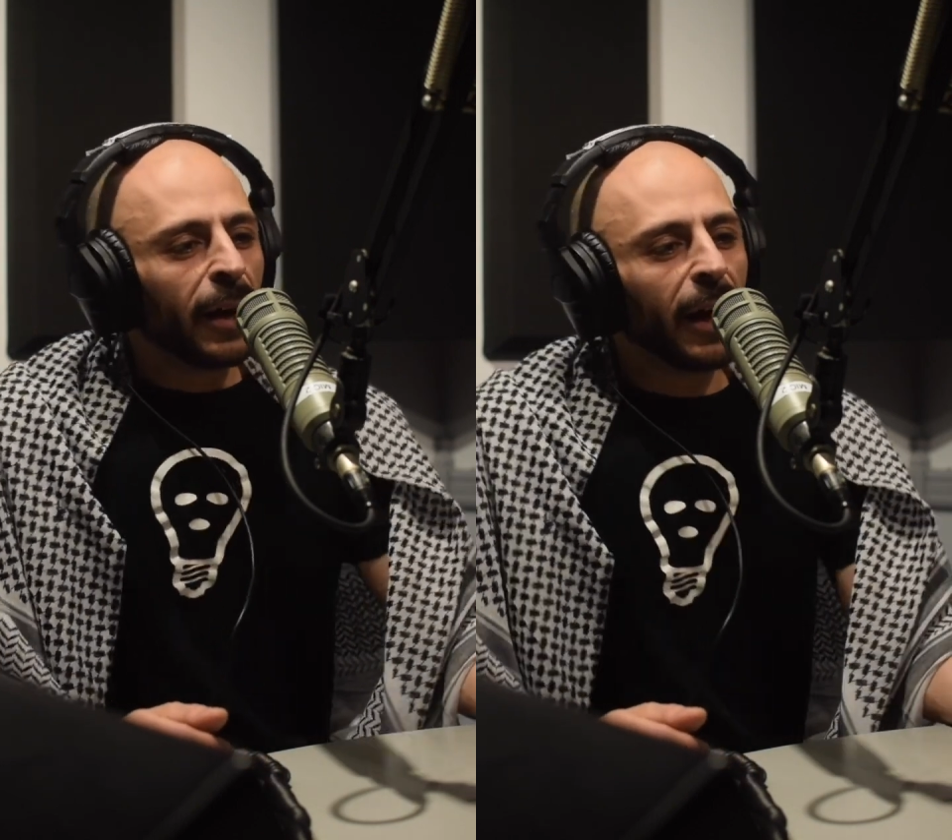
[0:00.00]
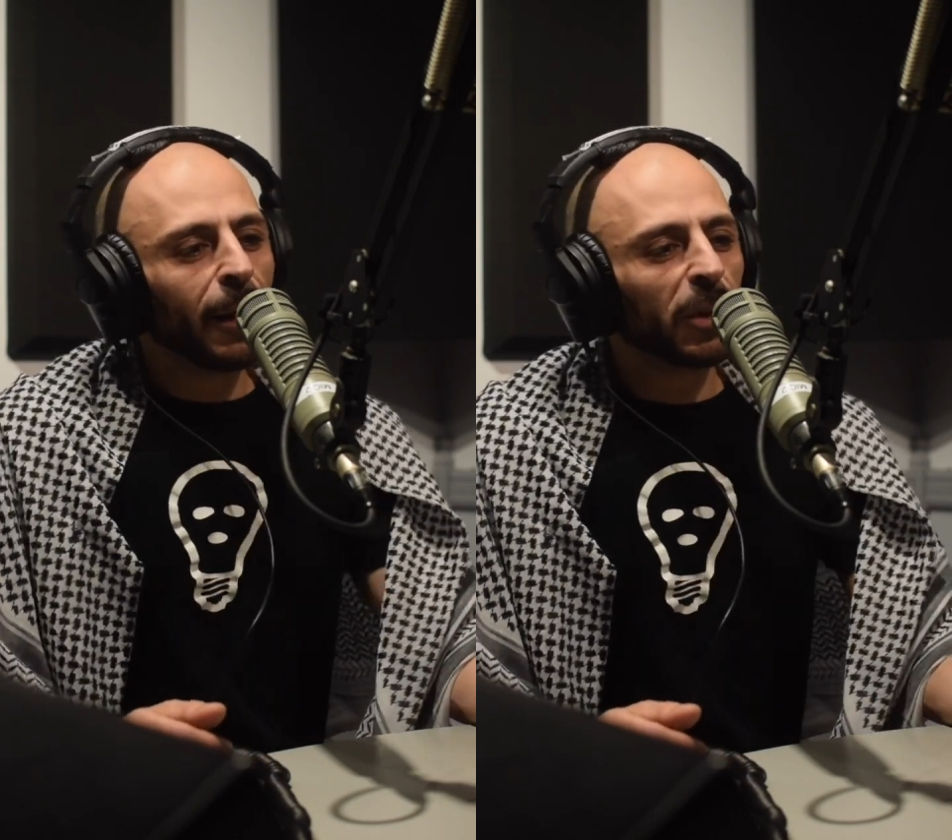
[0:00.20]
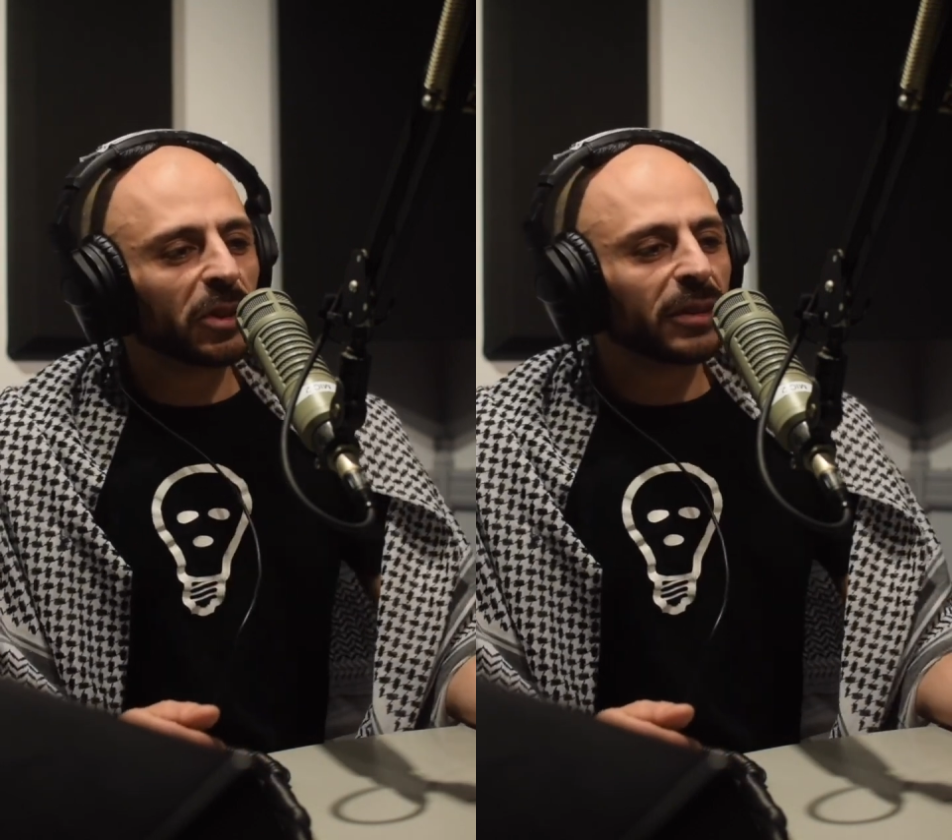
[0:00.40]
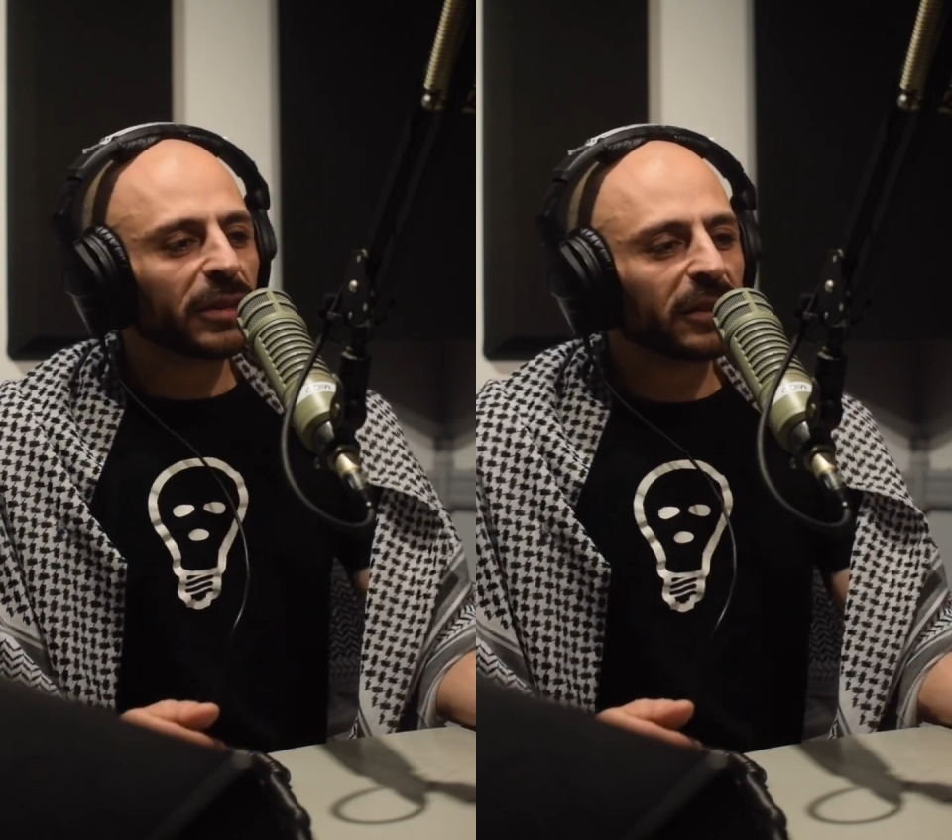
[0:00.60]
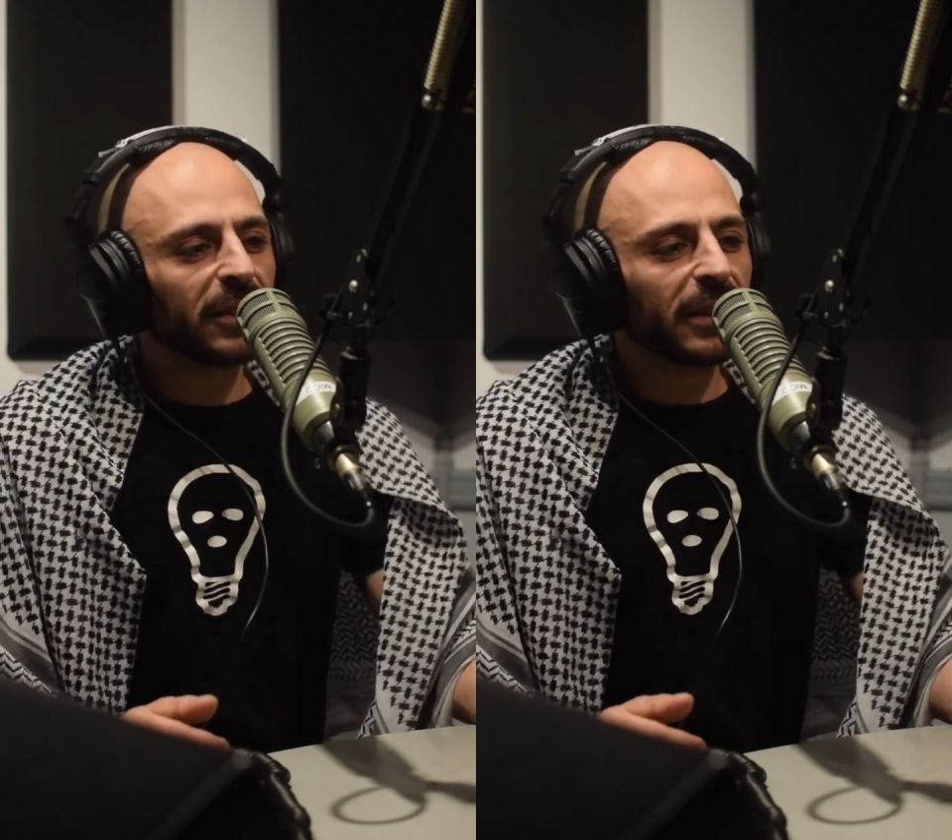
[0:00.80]
M-O to
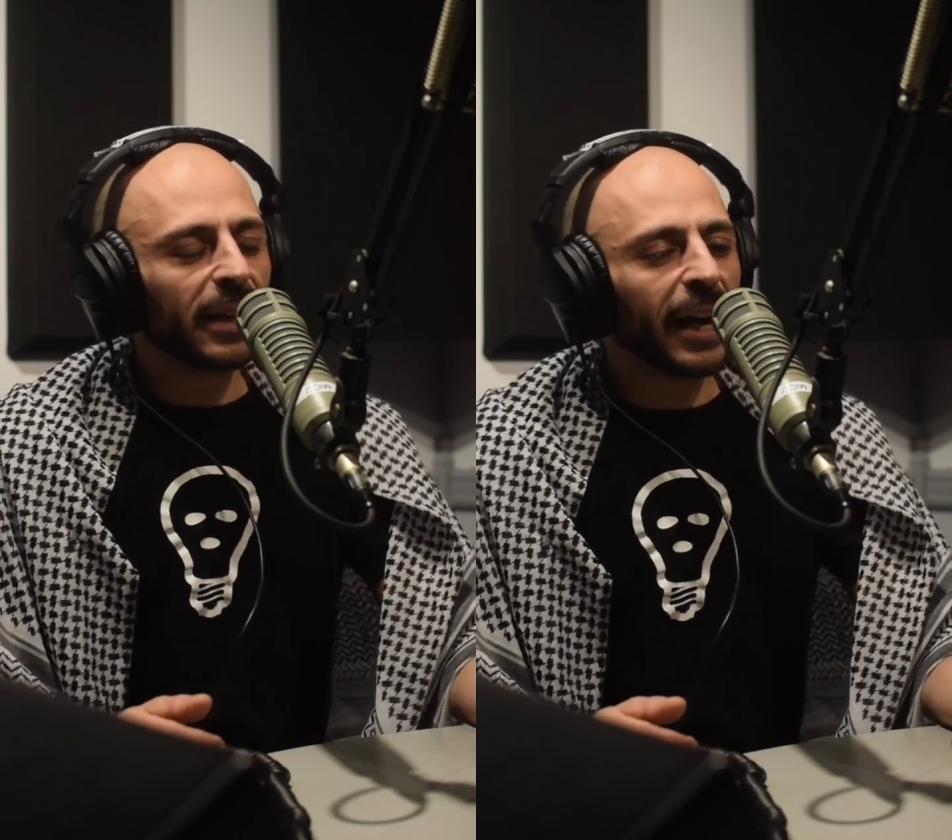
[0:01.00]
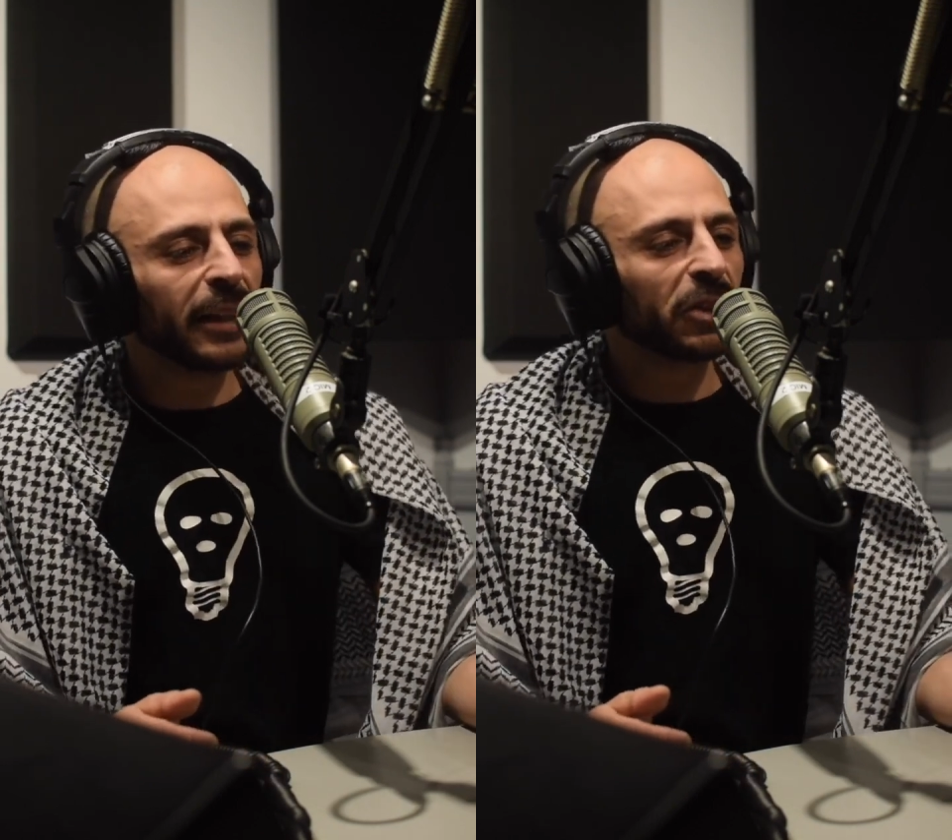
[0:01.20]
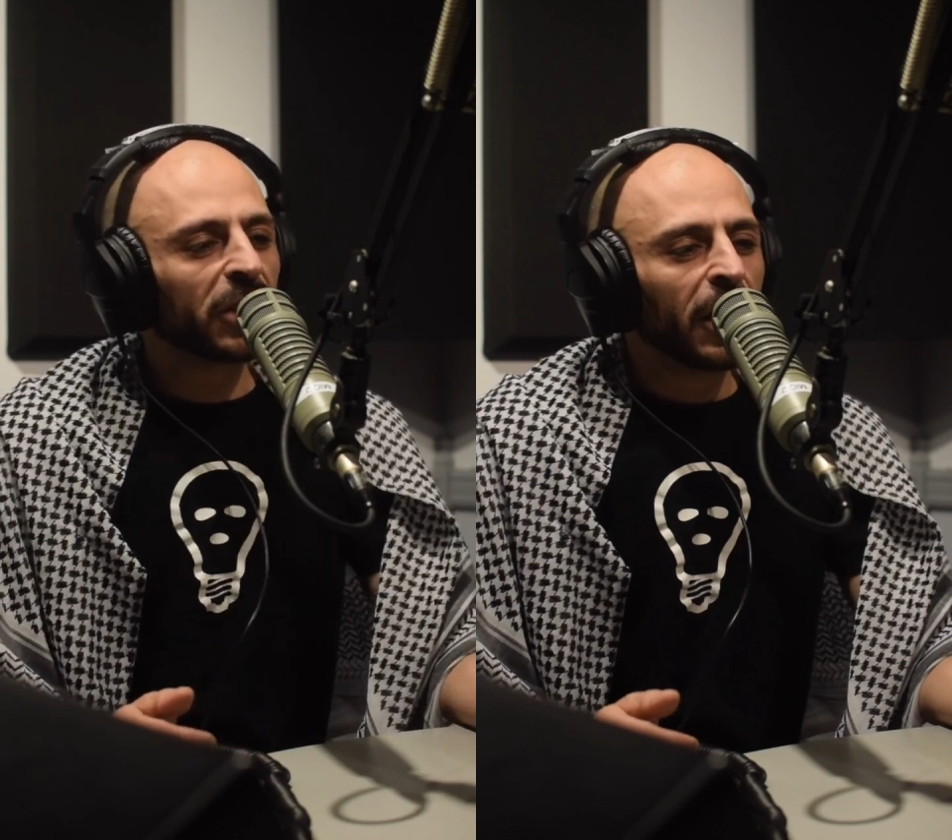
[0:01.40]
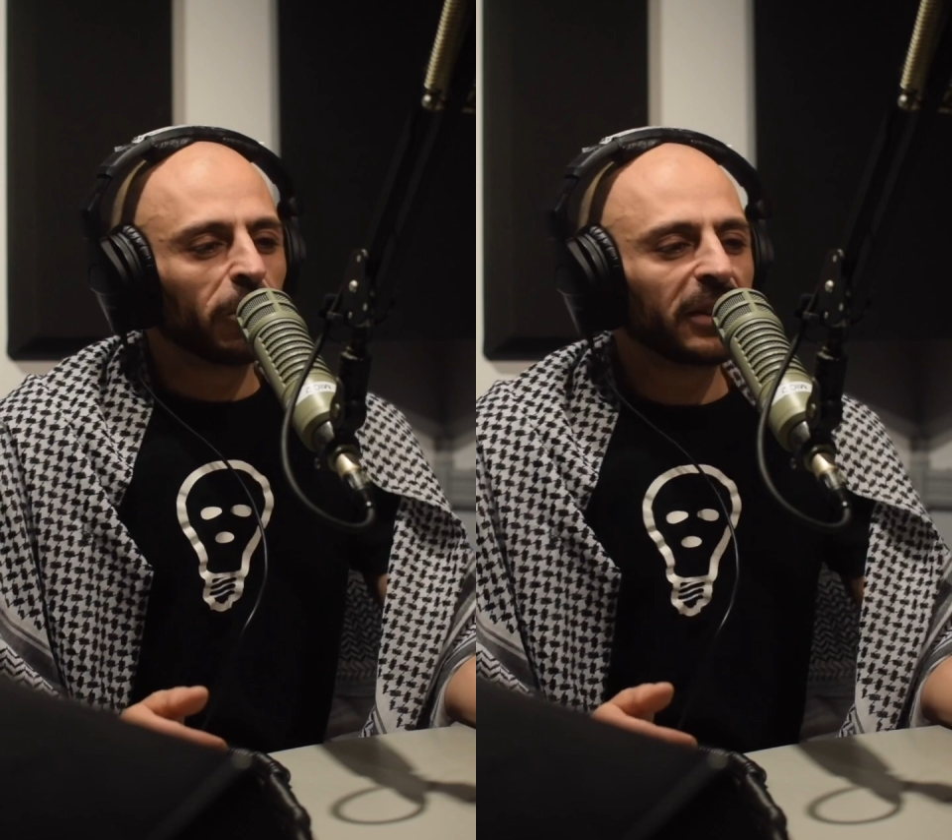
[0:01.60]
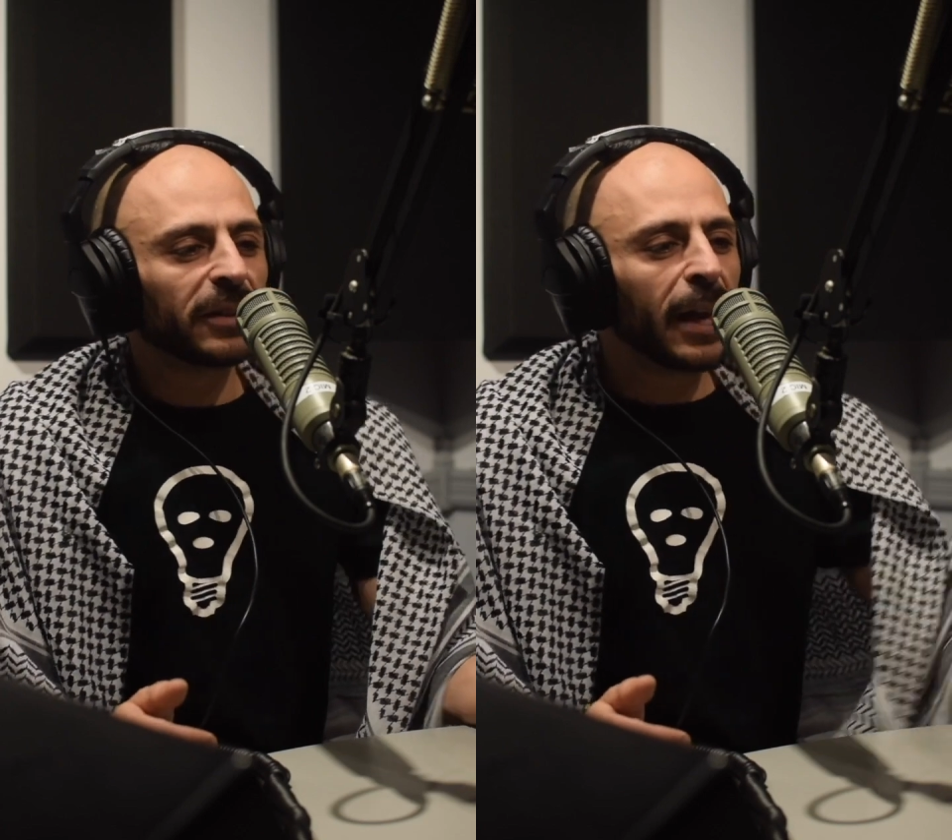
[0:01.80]
the T-H,
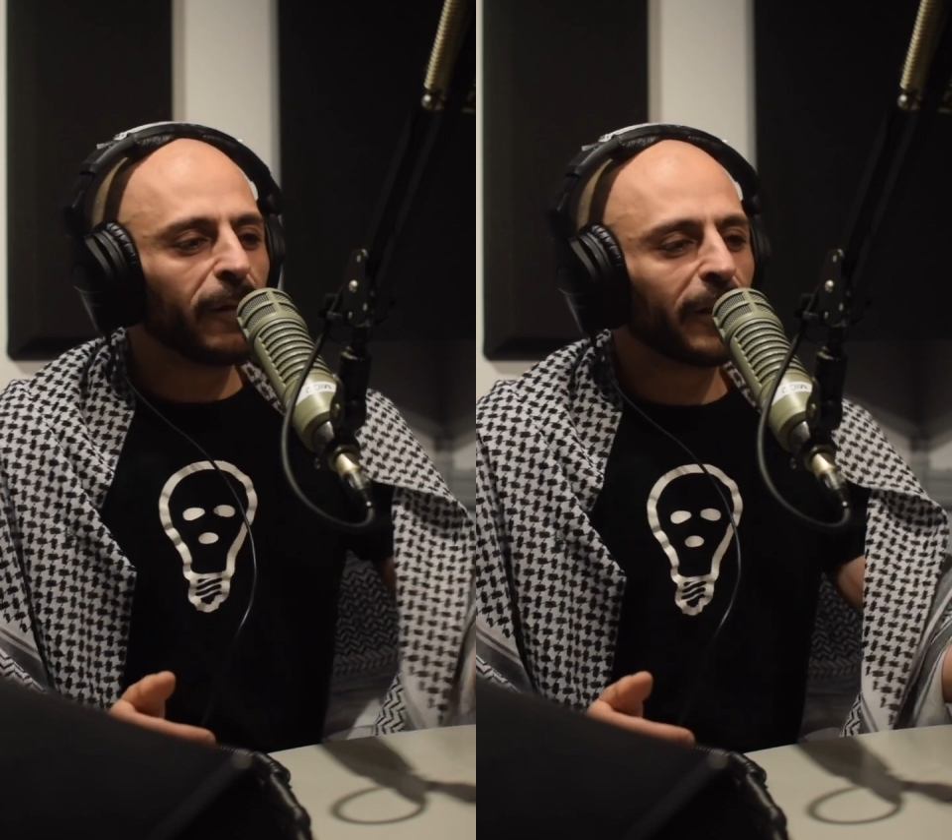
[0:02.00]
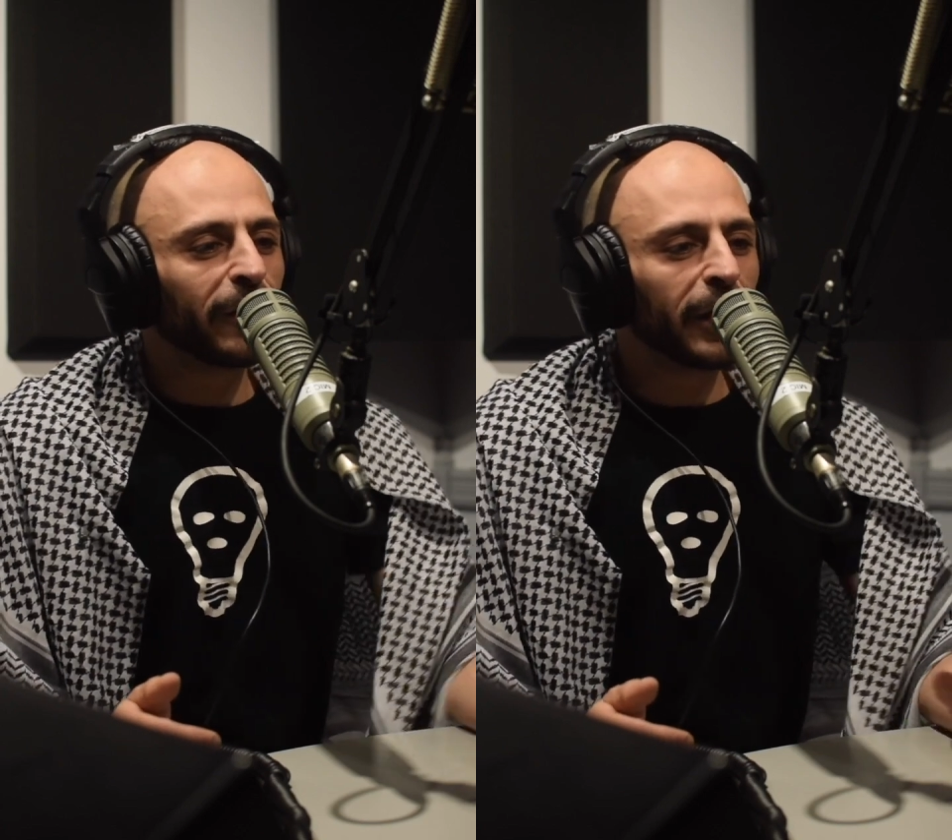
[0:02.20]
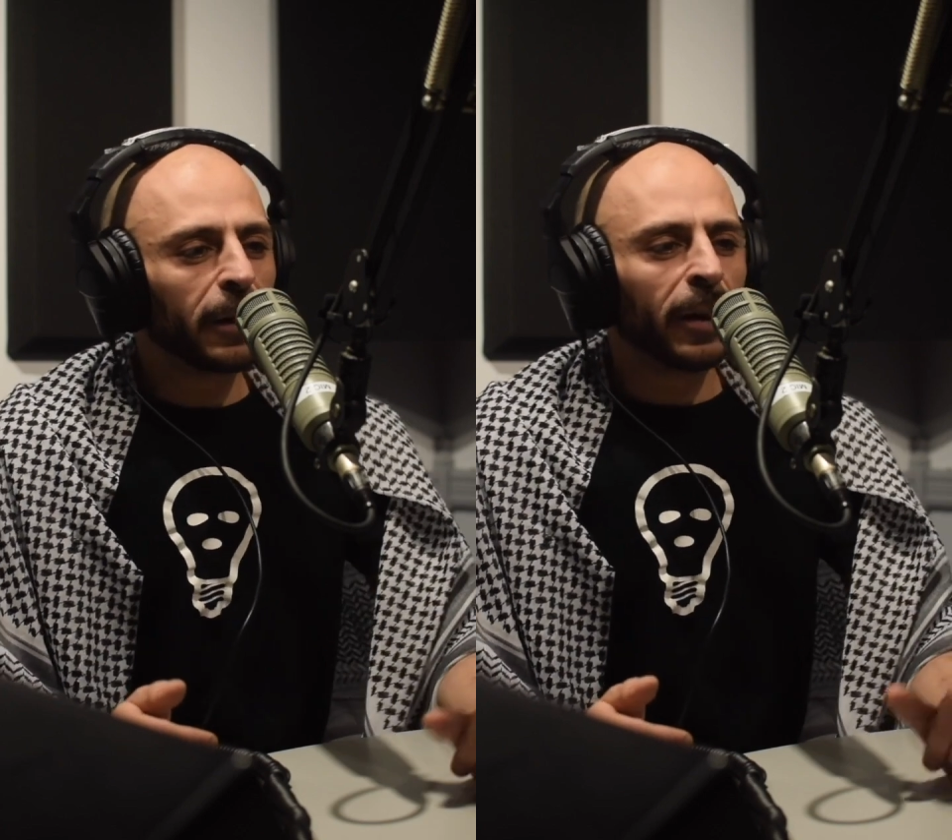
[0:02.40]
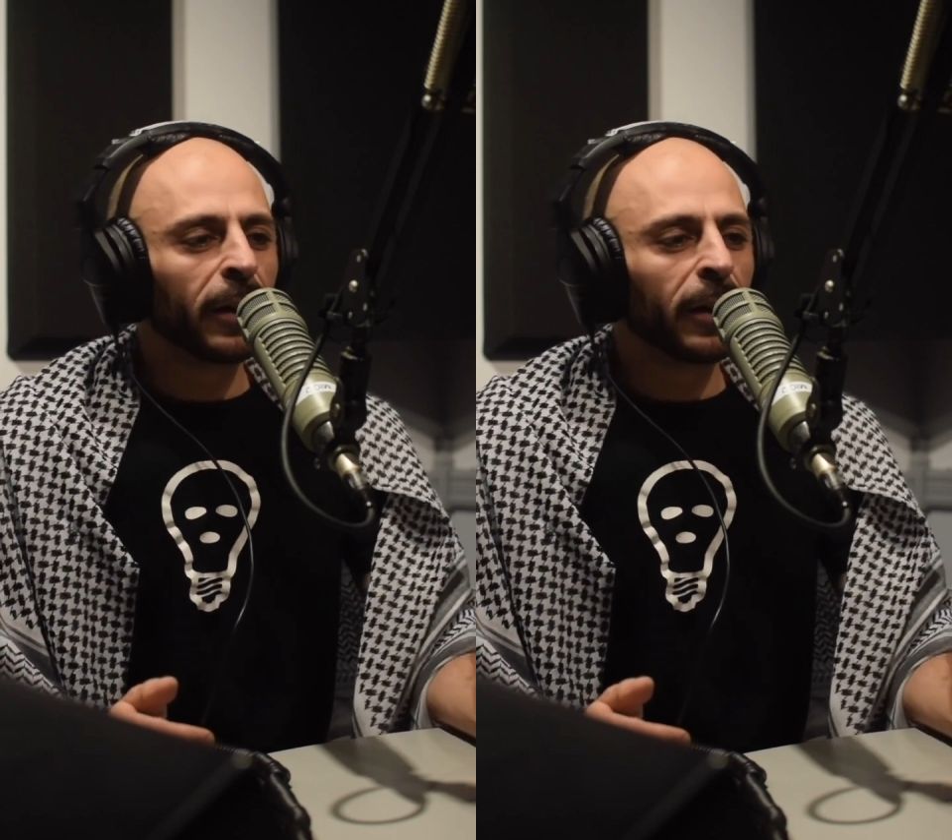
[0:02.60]
we stay vivid.